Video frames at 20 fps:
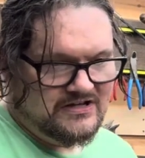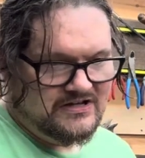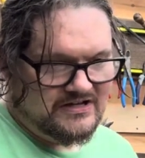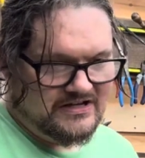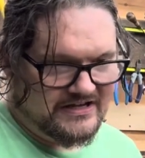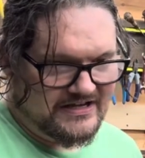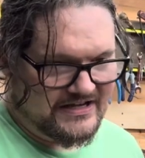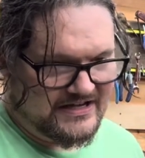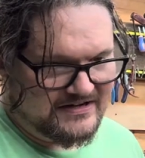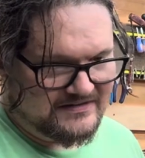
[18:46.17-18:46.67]

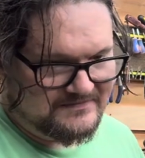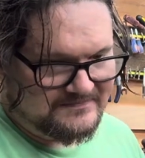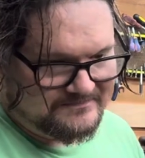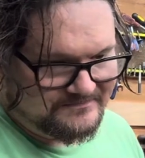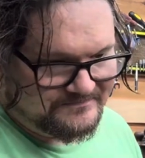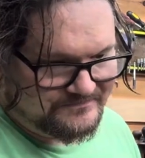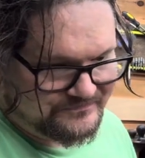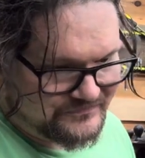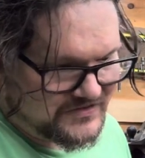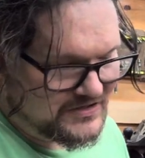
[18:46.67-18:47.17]
Again,
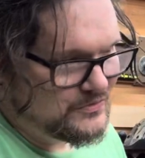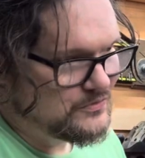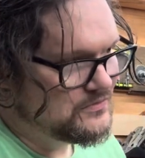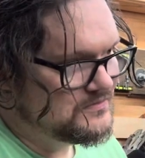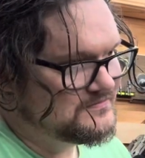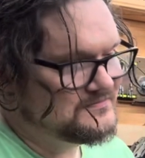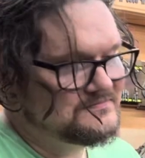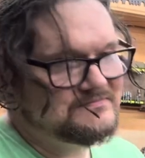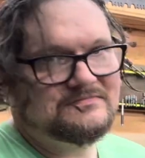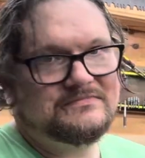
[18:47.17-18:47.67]

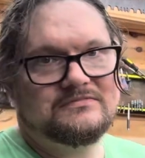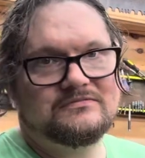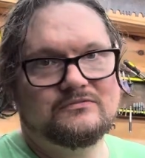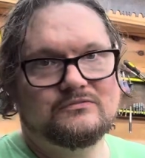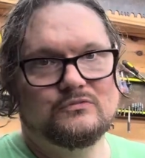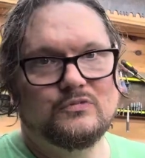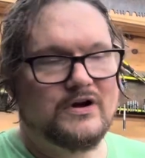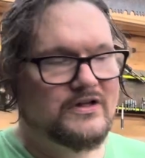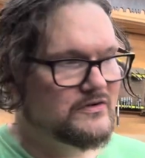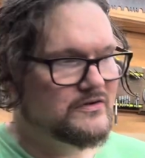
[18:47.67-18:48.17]

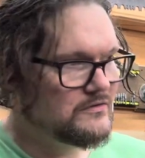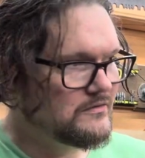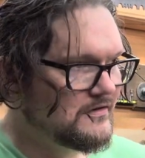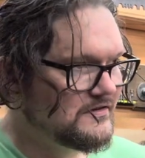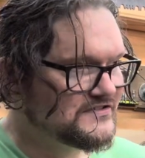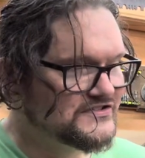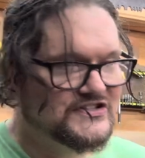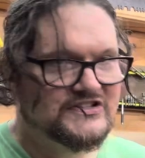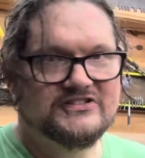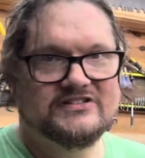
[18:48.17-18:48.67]
Weatherwool
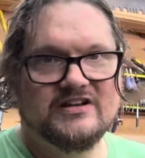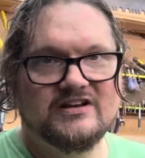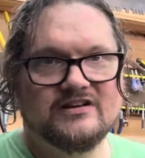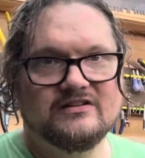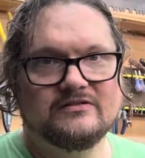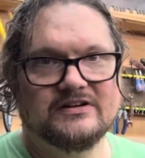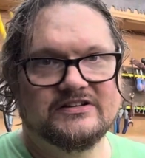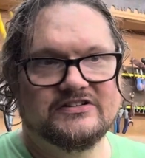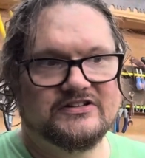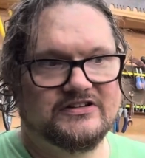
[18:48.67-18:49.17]
is
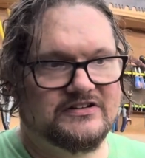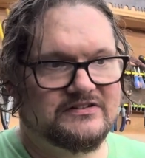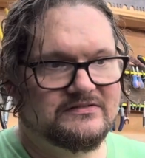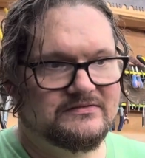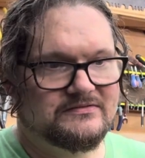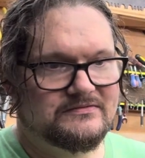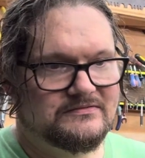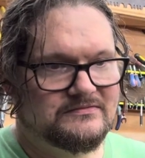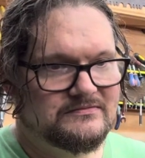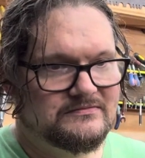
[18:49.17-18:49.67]
continuing to
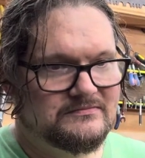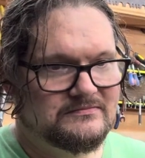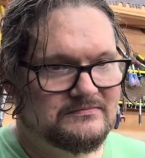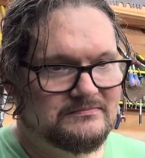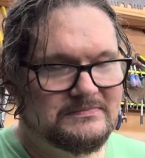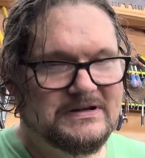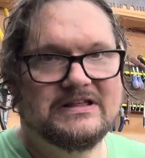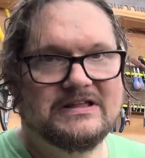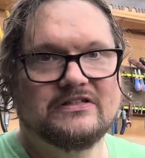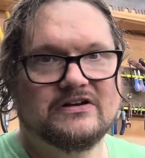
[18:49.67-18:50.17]

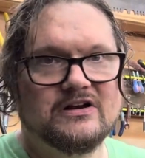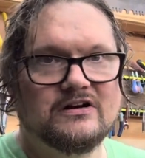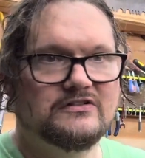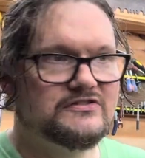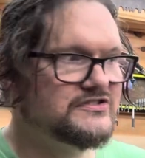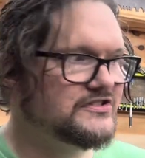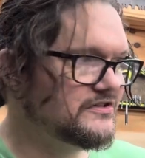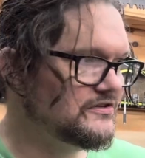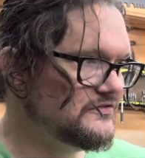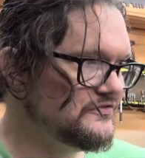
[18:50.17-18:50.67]
be the
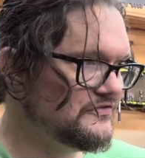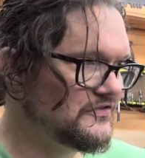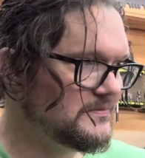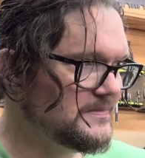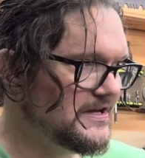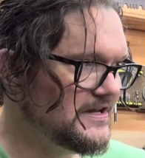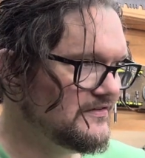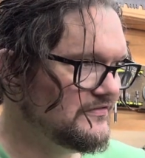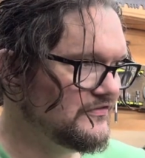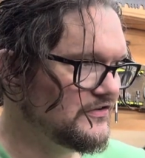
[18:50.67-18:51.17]
go-to for
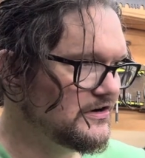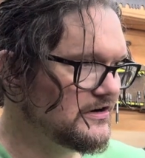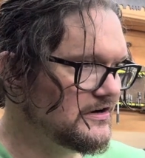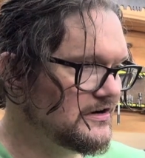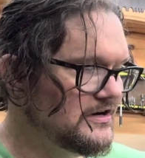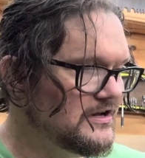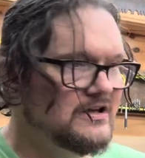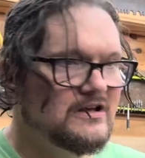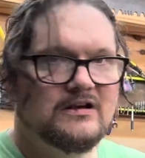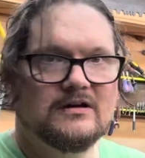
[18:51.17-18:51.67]
me for
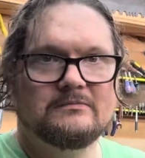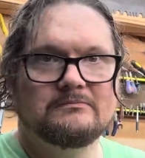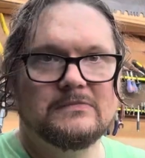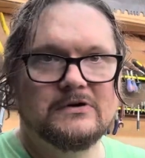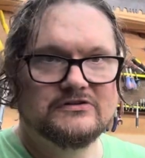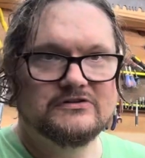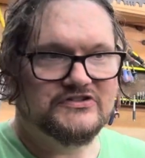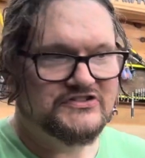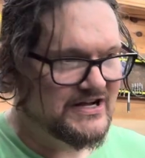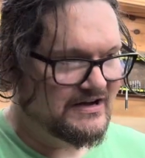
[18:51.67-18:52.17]

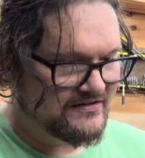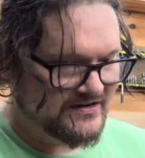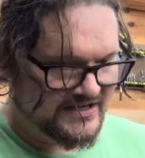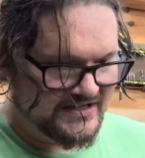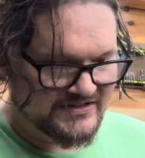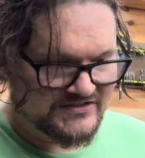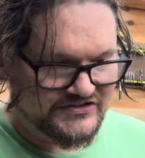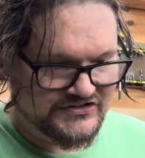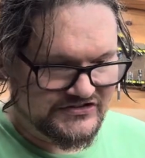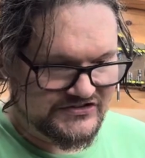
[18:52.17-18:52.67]
most
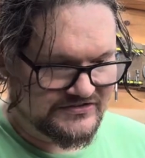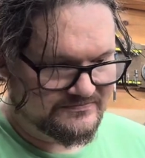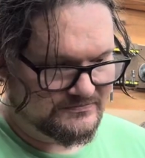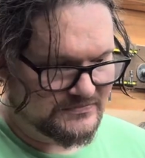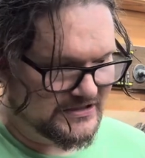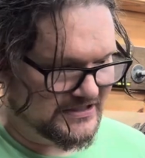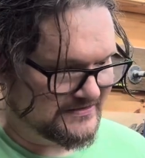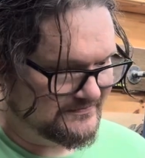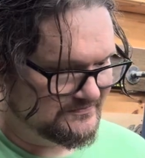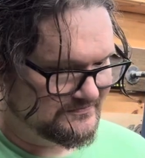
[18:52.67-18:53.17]
outings,
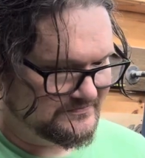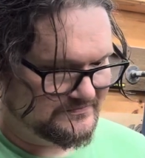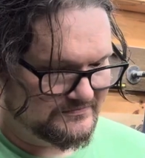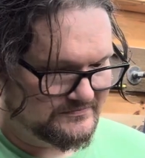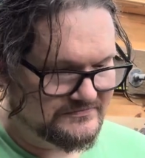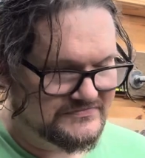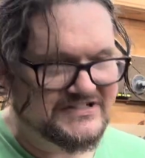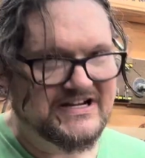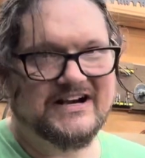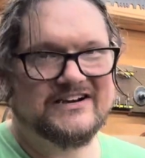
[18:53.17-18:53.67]
but
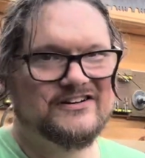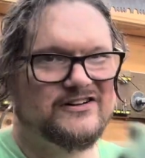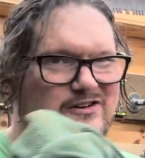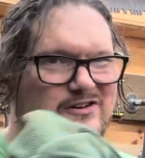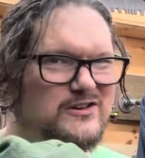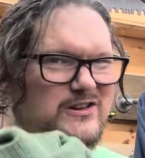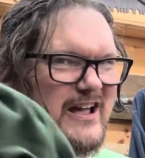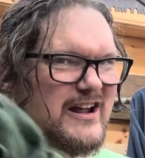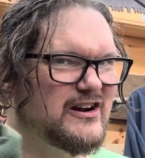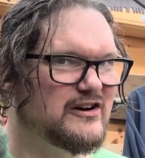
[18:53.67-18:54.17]
technical
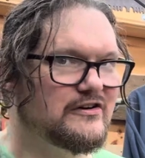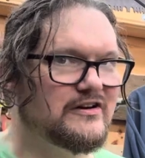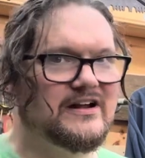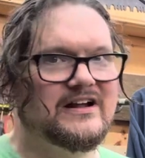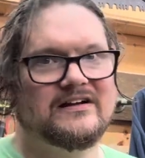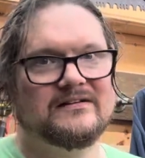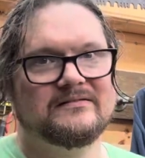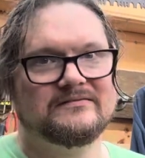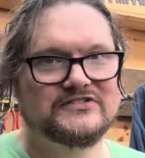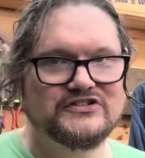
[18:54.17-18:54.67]

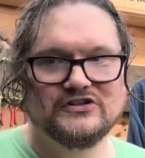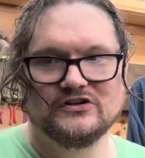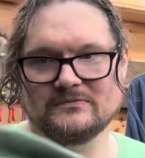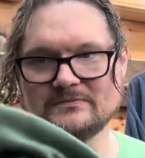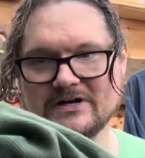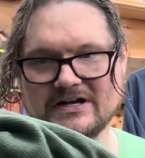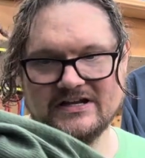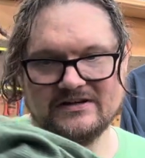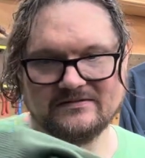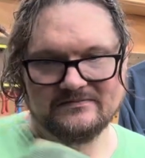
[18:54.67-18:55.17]
layering still
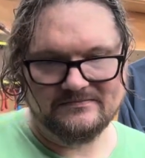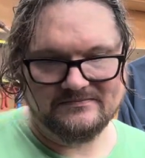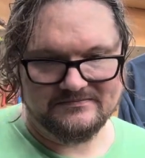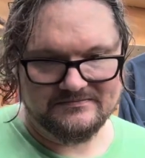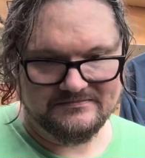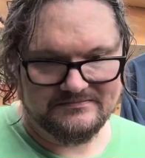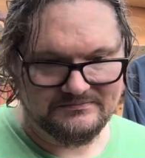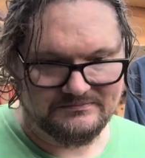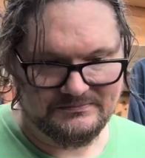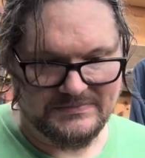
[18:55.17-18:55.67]
might
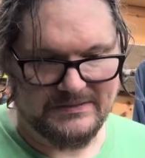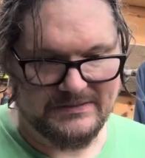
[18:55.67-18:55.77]
be